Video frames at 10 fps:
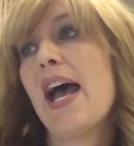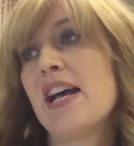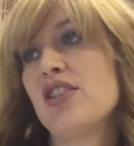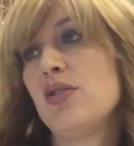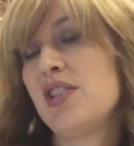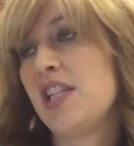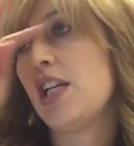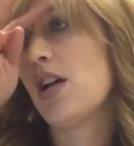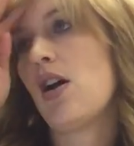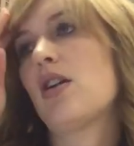as you
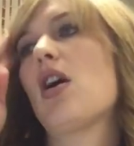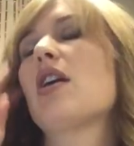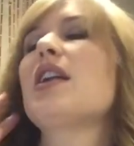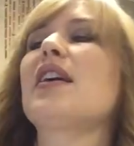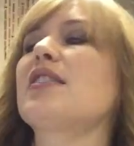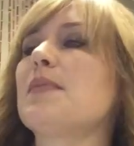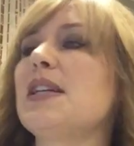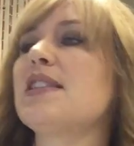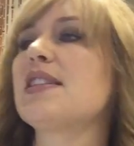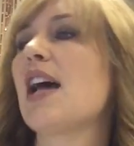see on our
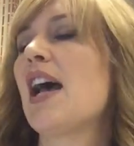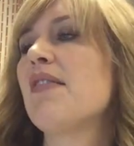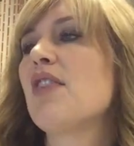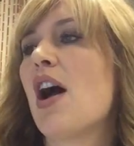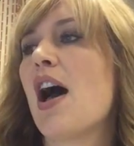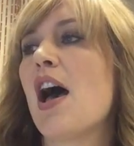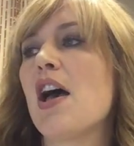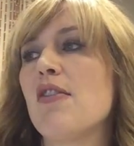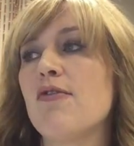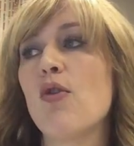announcements, I've
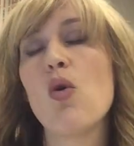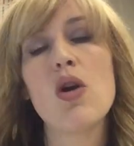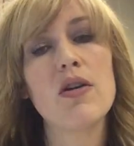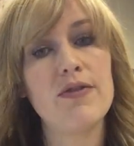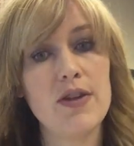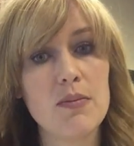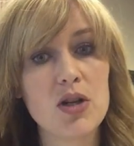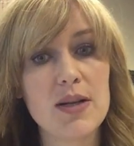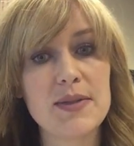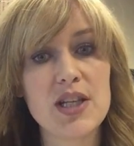got 4 film
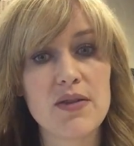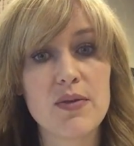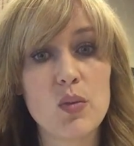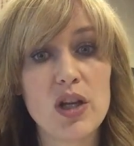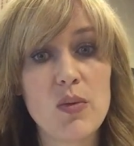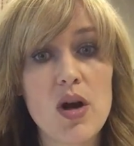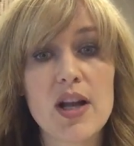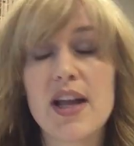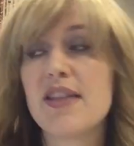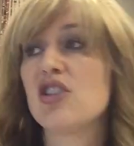clips here from Willy
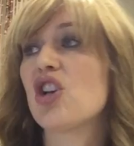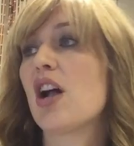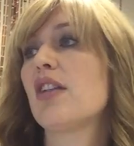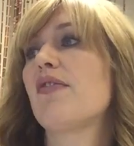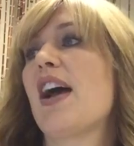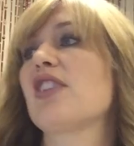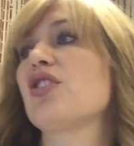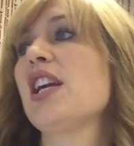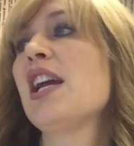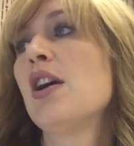Wonka and the Chocolate
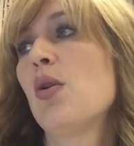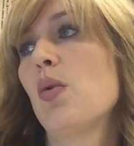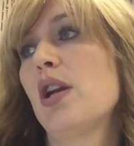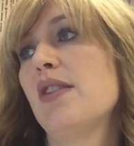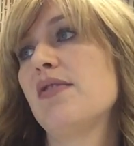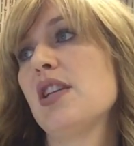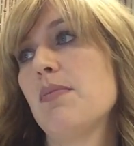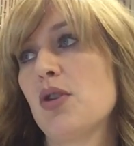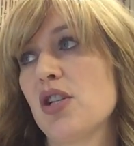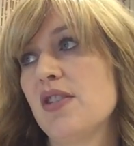Factory, one of
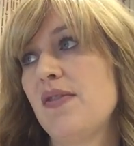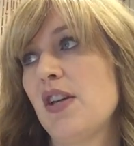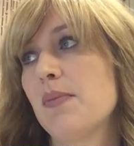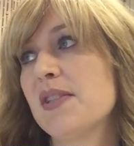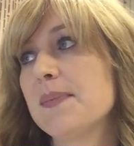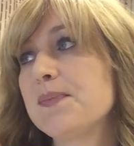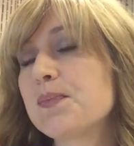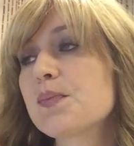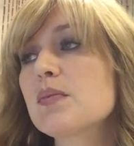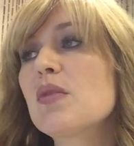Tim Burton's films.
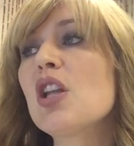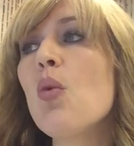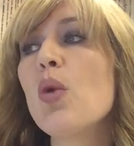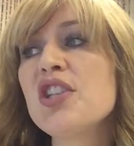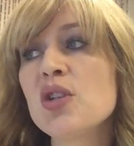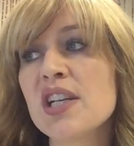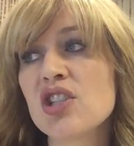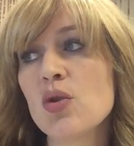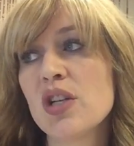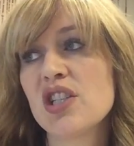What you
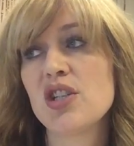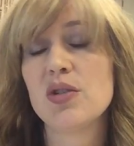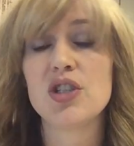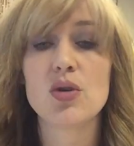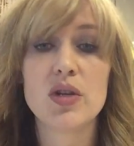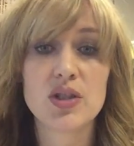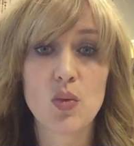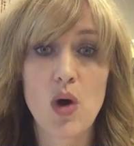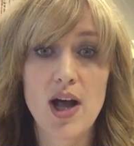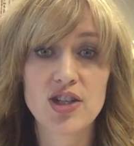guys are going to do is you're going to
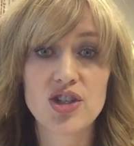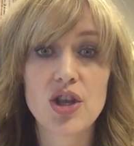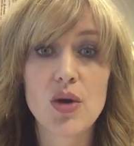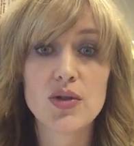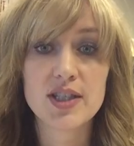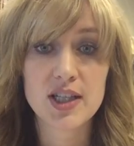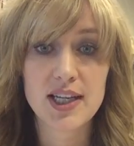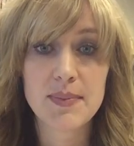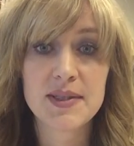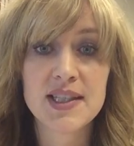watch those
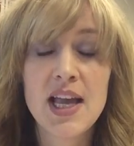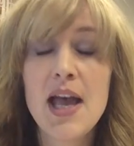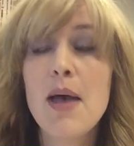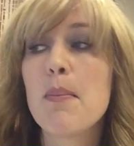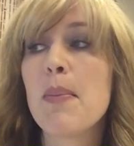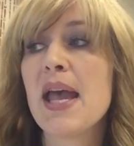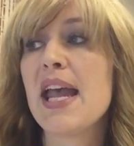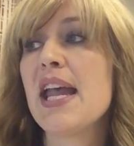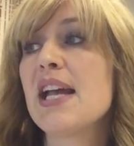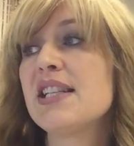clips.
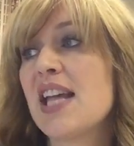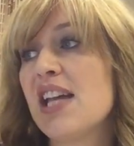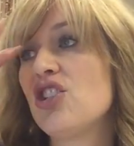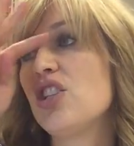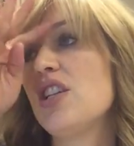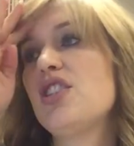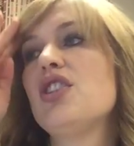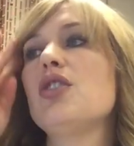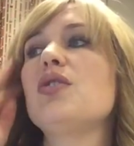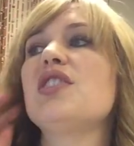Pay attention
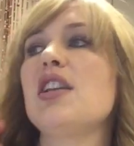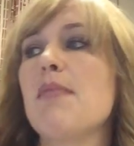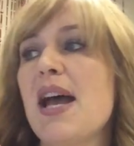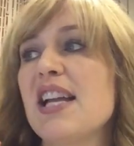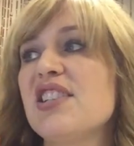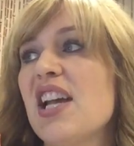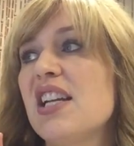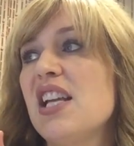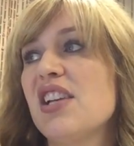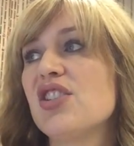to cinematic
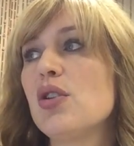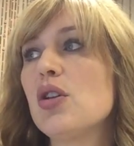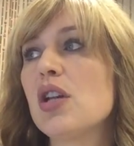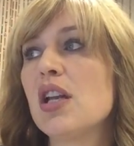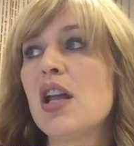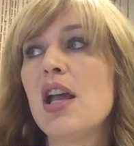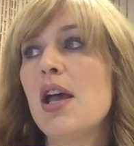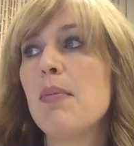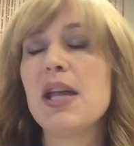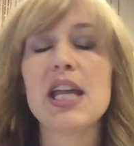techniques. So you can
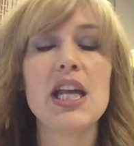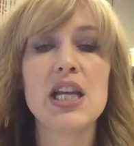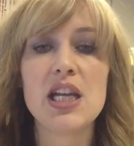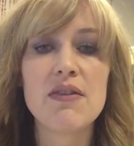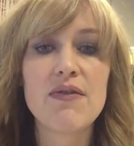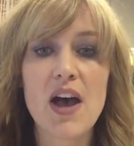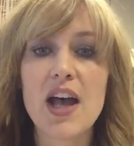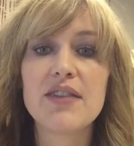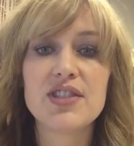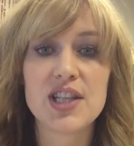pick any
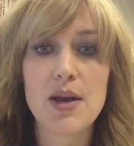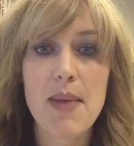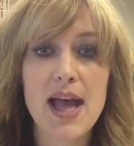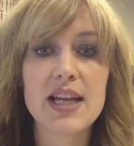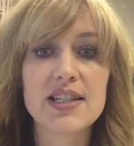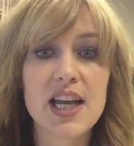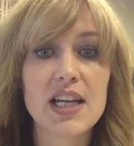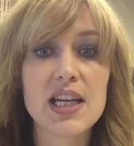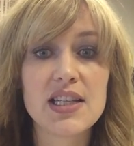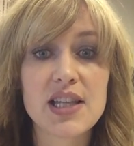5 cinematic
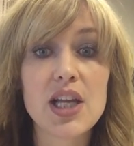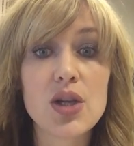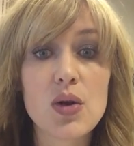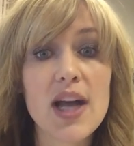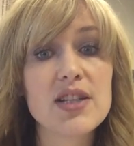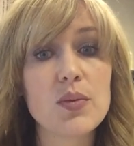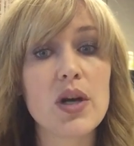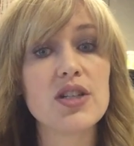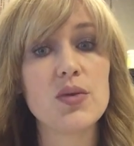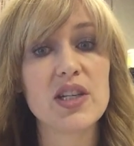techniques that you guys
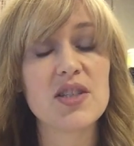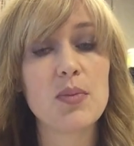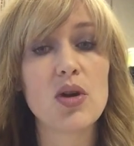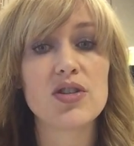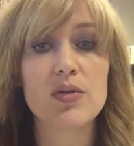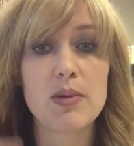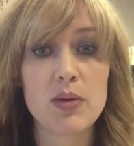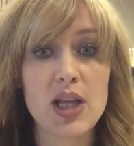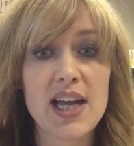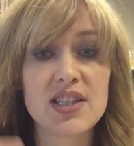want to explore. So
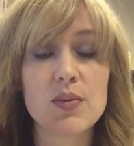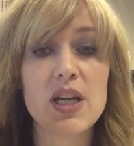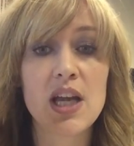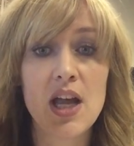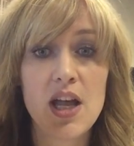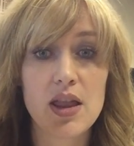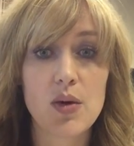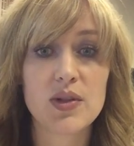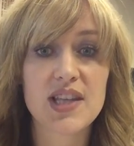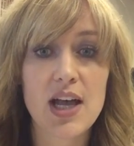remember last week
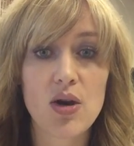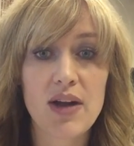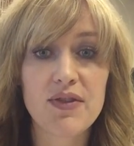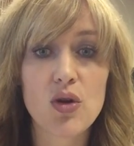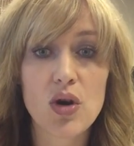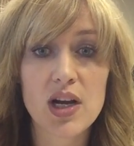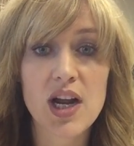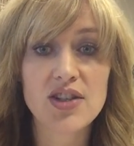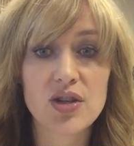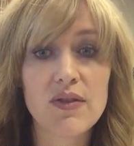there was that graphic
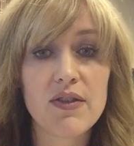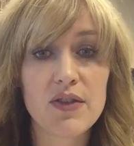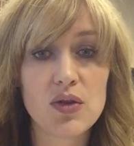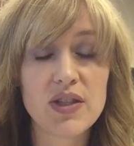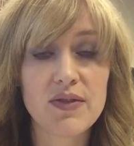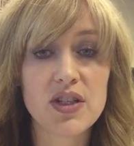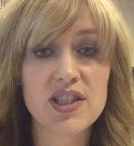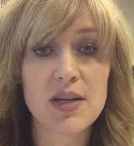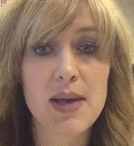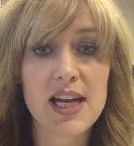organizer of a few different
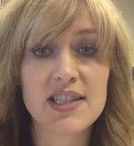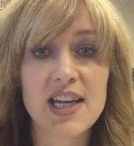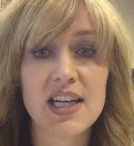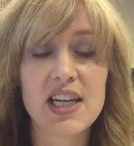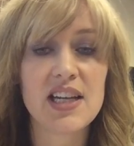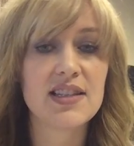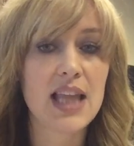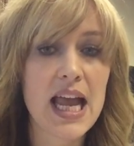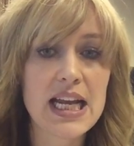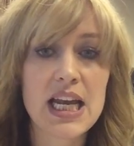cinematic techniques,
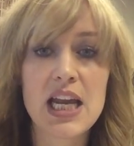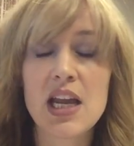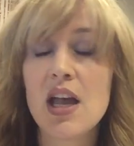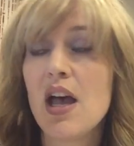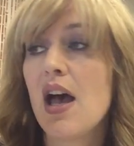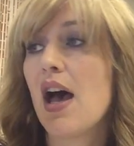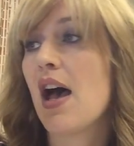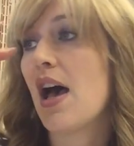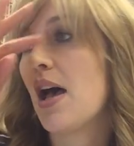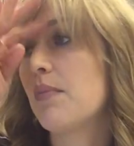lighting,
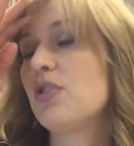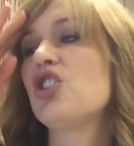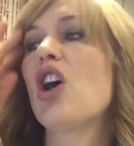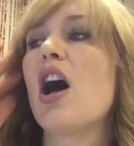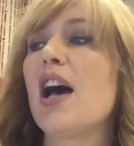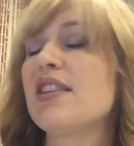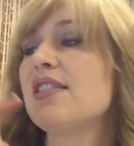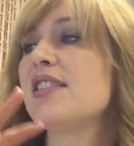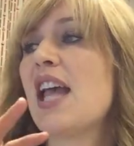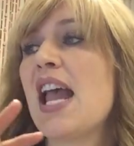shots,